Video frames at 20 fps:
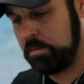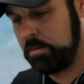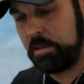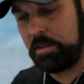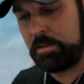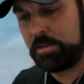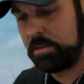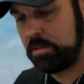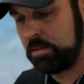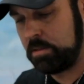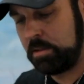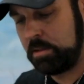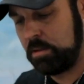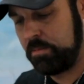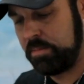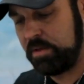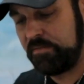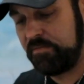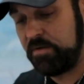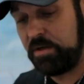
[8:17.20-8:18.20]
into a little
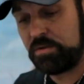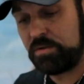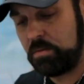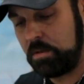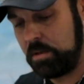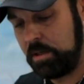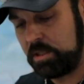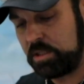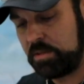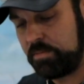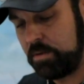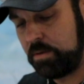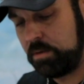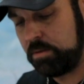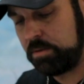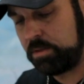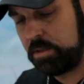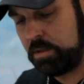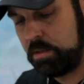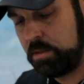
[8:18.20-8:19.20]
bit of each one, I
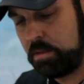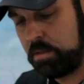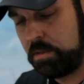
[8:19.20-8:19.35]
suppose.